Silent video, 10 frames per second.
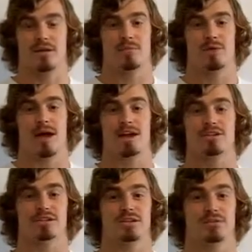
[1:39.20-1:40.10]
But
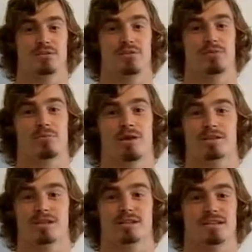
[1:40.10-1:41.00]
actually the recruiting
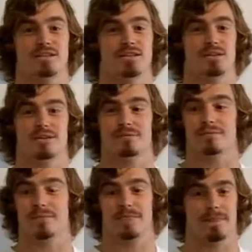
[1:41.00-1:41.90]
process can
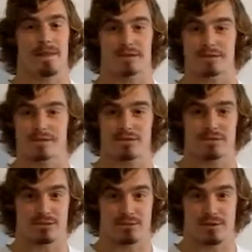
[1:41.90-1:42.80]
start as soon
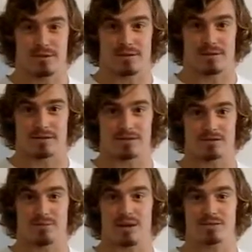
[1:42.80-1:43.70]
as you want, as soon
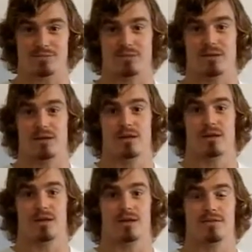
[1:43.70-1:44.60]
as possible.
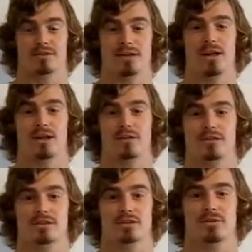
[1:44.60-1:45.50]
There's a lot of
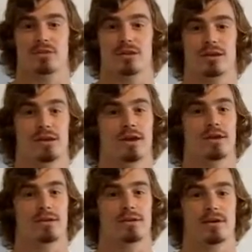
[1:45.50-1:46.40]
coaches who are looking
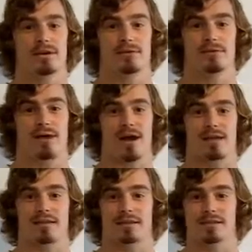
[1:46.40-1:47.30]
younger and younger for
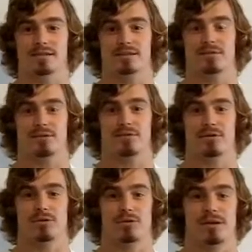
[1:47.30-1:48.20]
athletes to
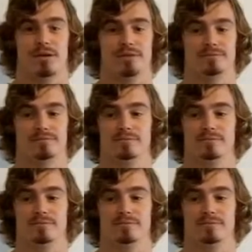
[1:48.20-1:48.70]
recruit, 7th,